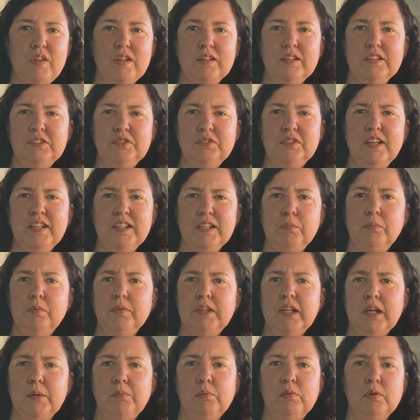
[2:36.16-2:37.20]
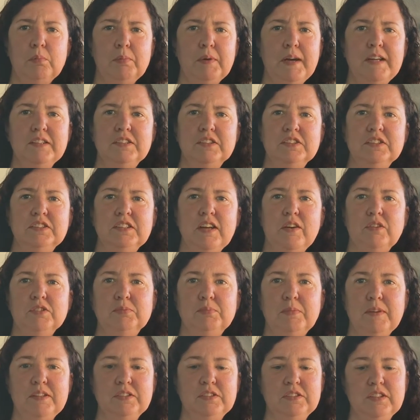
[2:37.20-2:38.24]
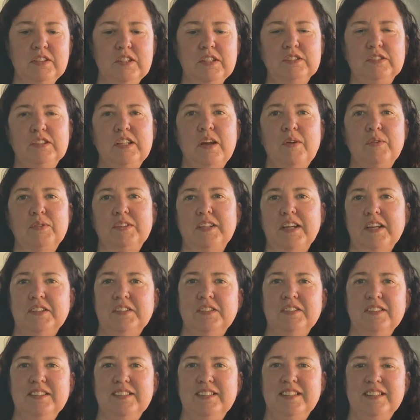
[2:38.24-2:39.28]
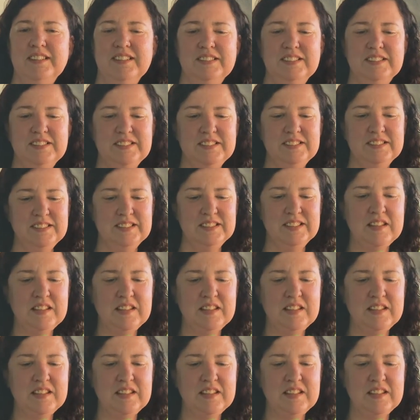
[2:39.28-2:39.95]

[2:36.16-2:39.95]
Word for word: let's try a couple more bites and see how spicy it is, how much actually gets.